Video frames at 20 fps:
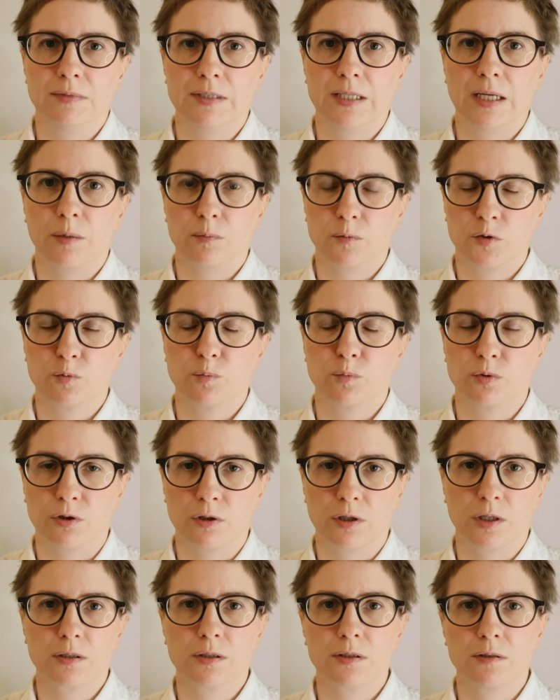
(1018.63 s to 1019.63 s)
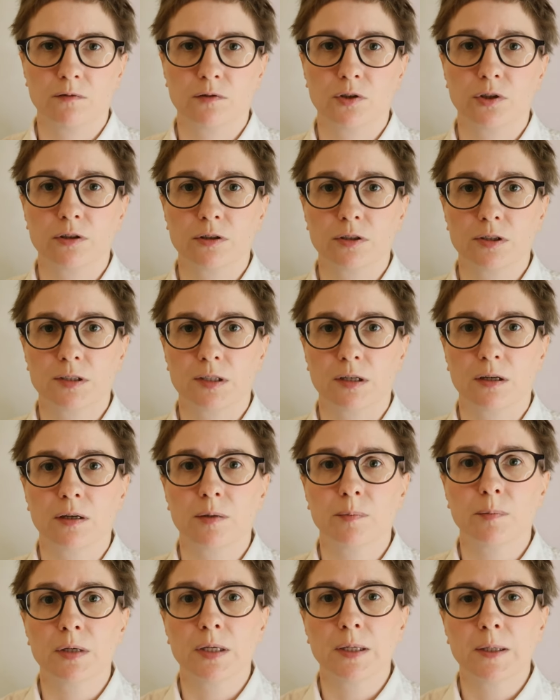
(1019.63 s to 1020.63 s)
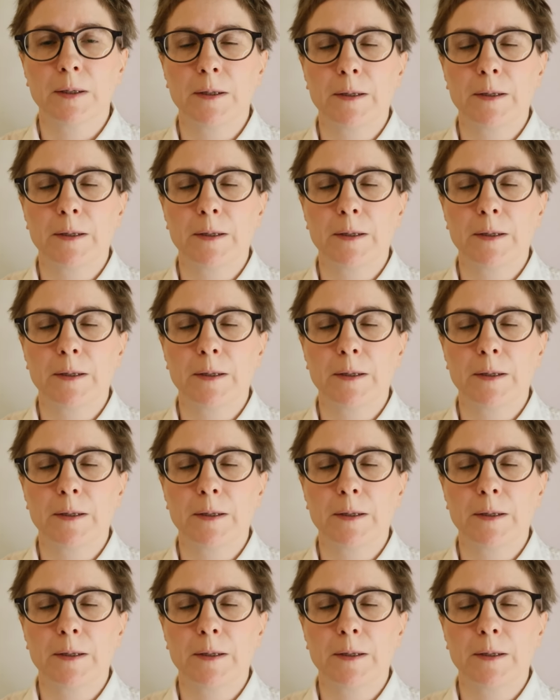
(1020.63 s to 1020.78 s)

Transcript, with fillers: damned productive all the time.